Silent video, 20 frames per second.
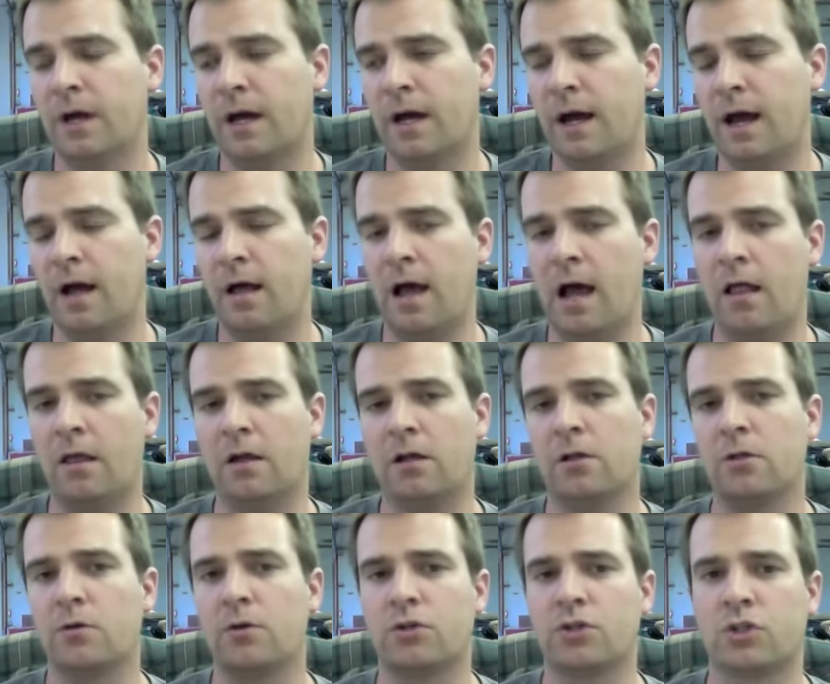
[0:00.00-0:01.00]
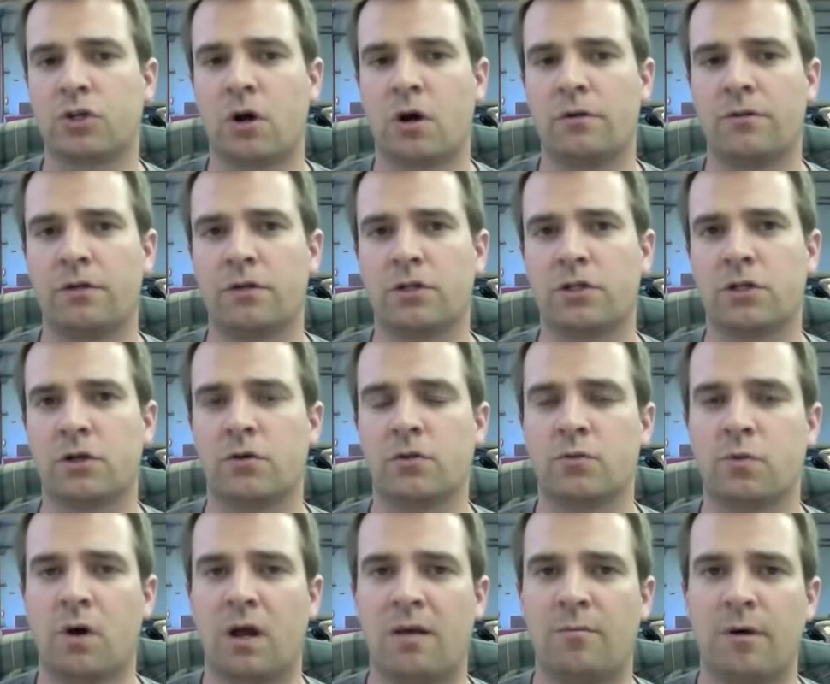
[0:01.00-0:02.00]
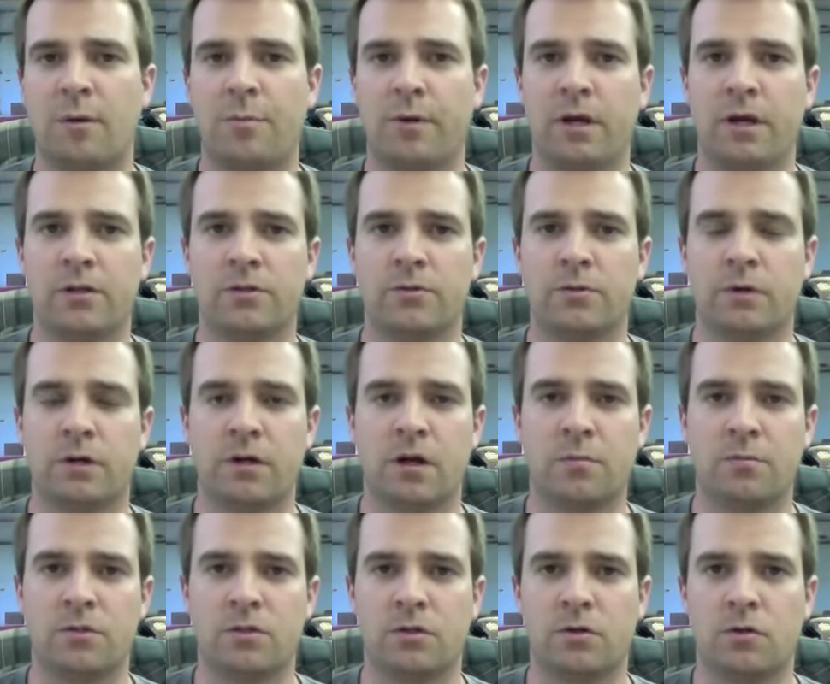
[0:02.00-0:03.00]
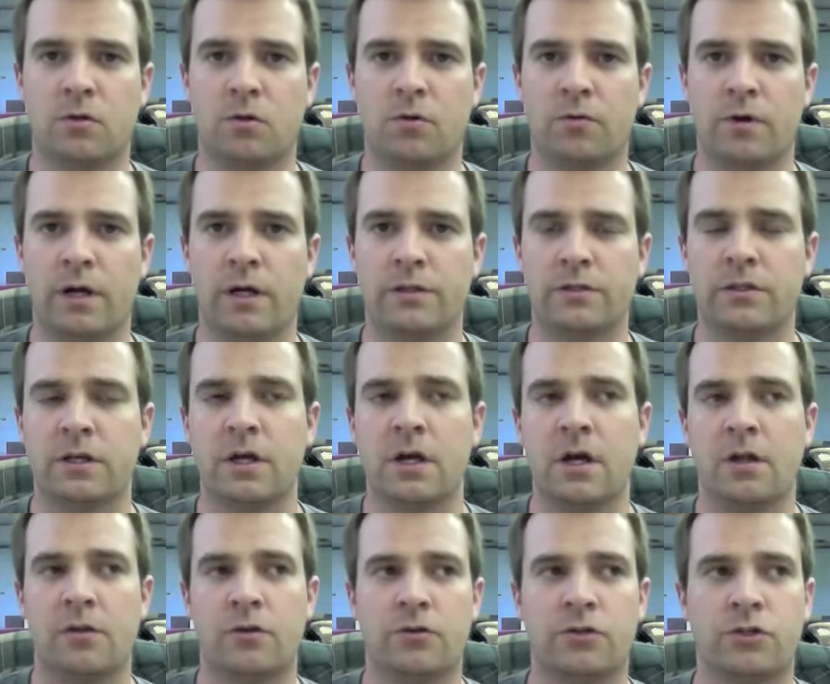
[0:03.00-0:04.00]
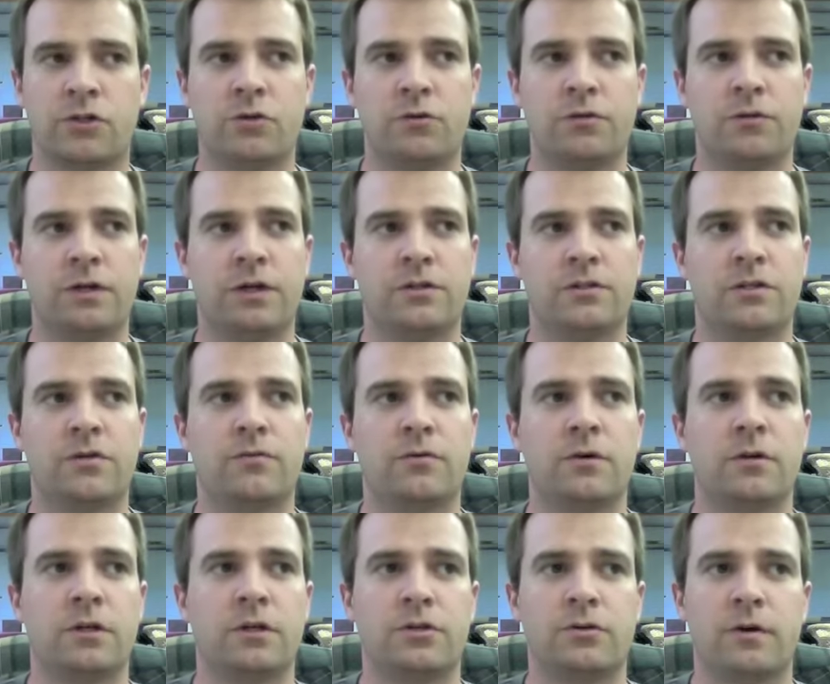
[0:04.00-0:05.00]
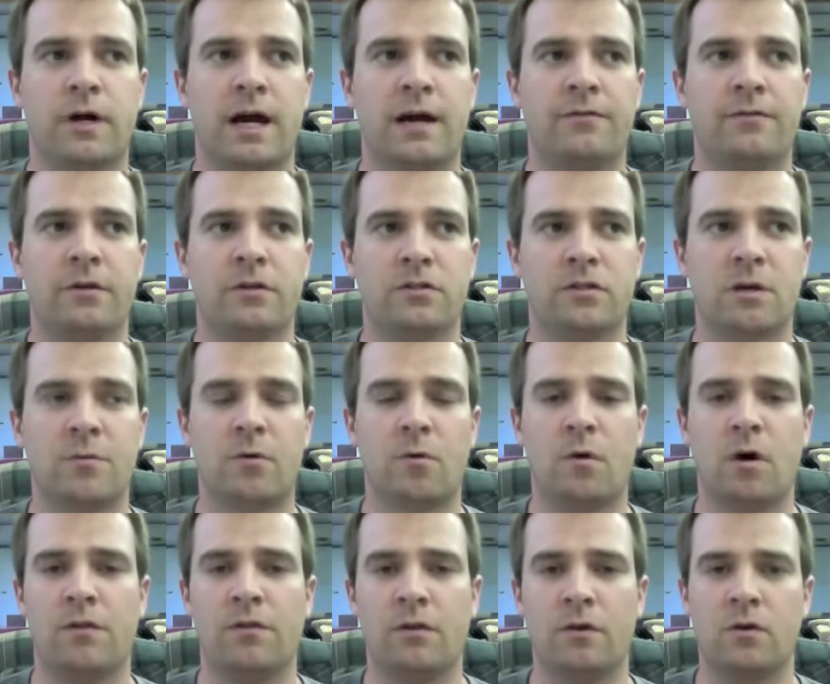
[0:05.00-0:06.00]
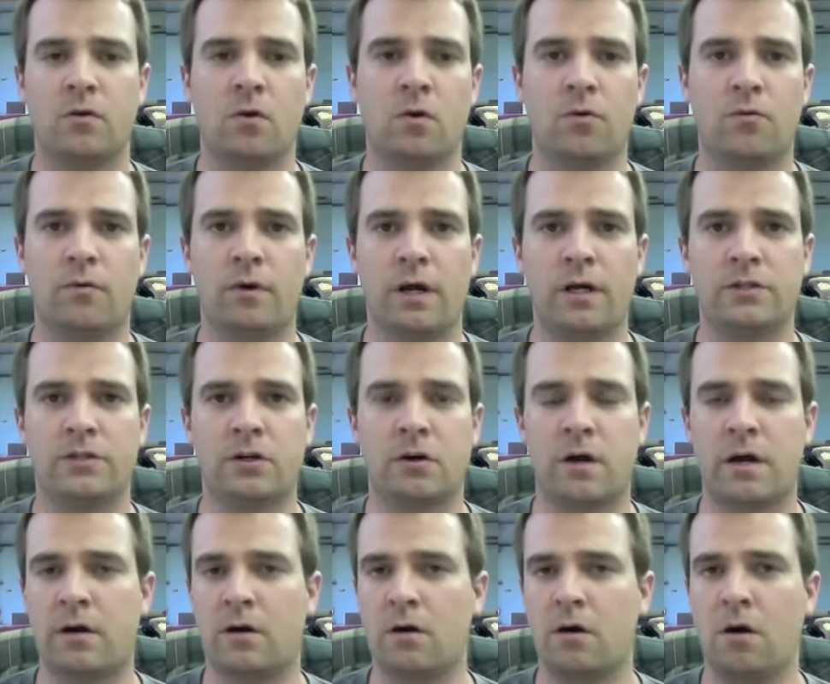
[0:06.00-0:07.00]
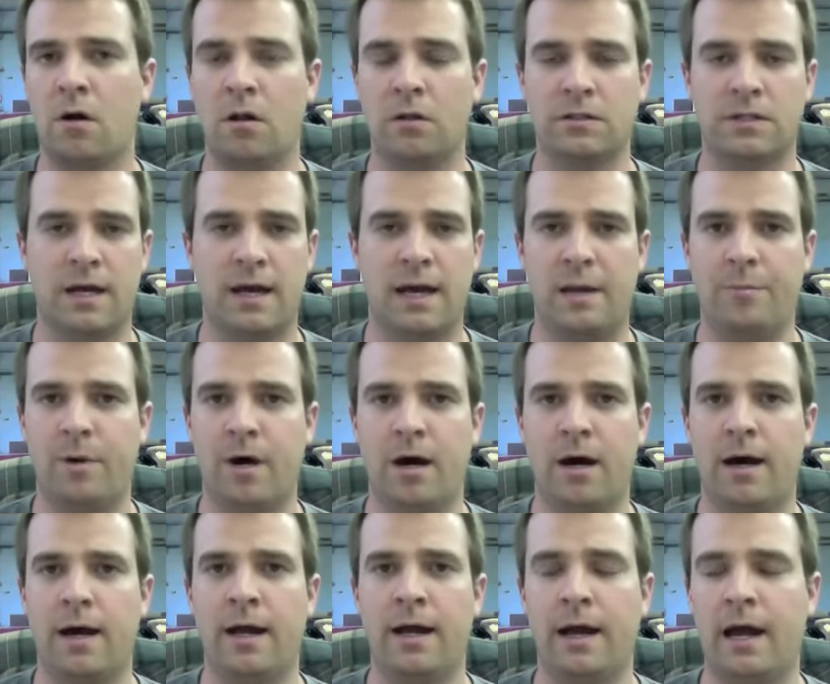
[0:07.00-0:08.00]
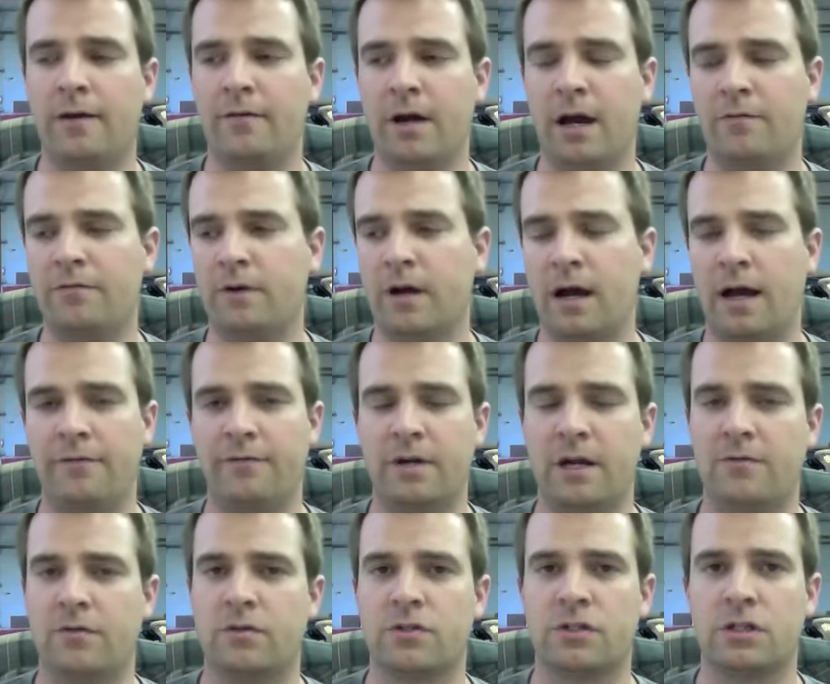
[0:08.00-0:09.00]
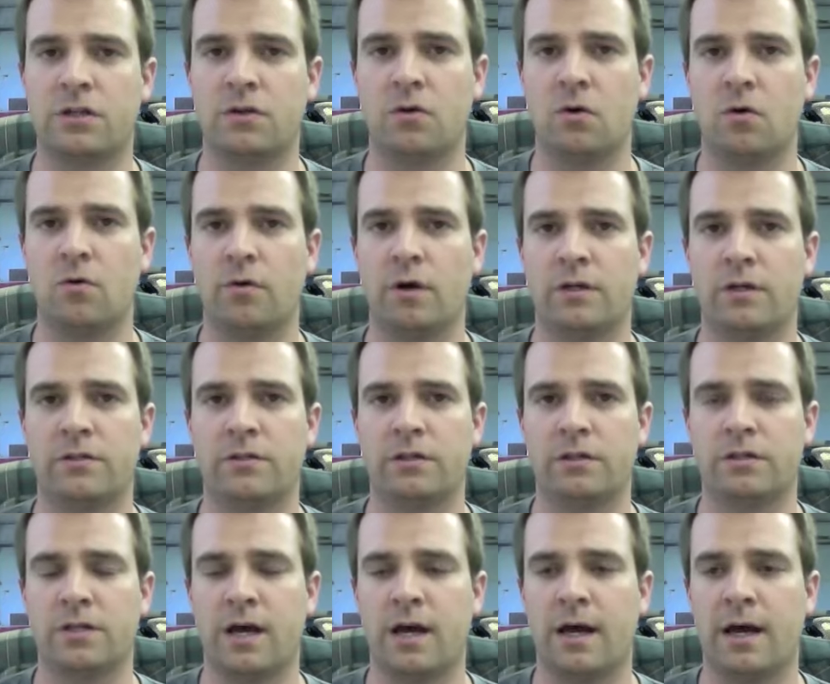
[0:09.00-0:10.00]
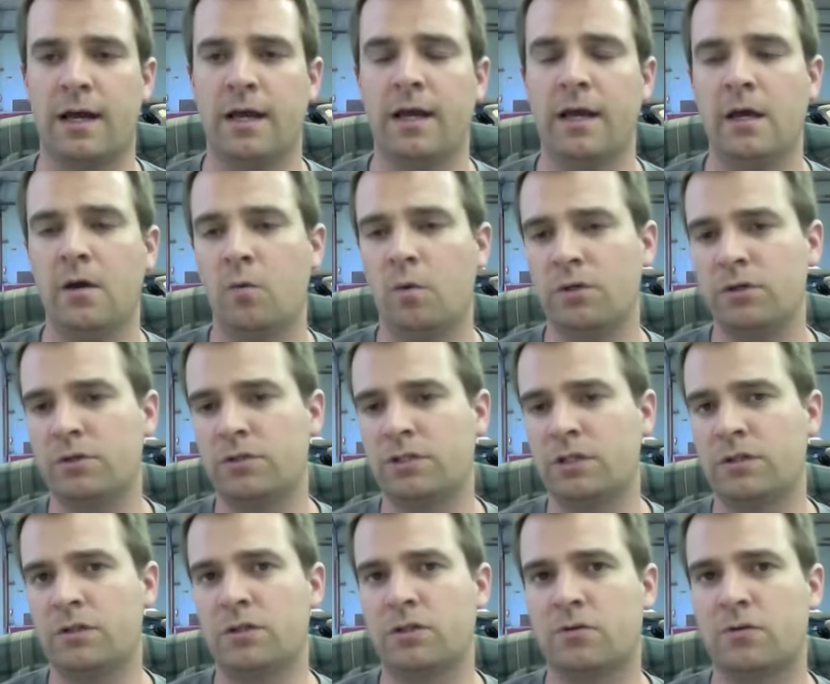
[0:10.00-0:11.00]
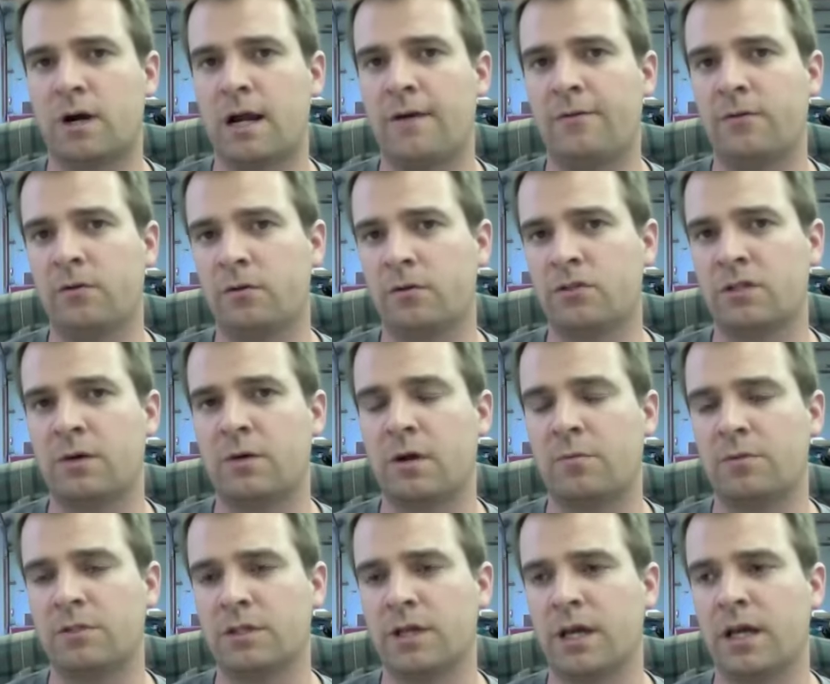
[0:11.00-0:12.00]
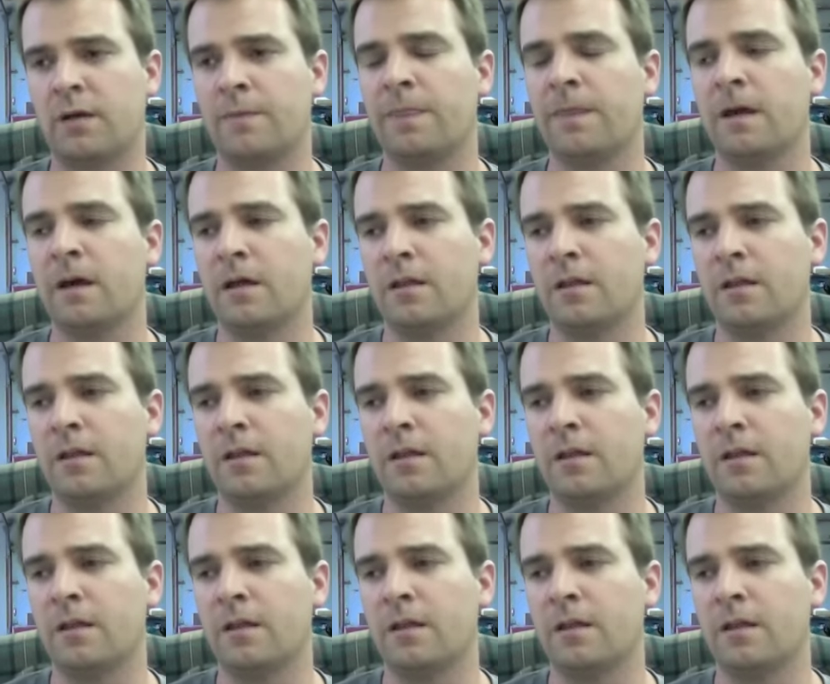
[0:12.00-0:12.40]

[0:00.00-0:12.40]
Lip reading: I'll include a chart that shows what I'm up against when it comes to gold rates. There's 2 things that really drive this. Number one, the gold rates are at an all-time high. I've never seen gold rates this high. When you see this graph, you'll understand what I'm saying.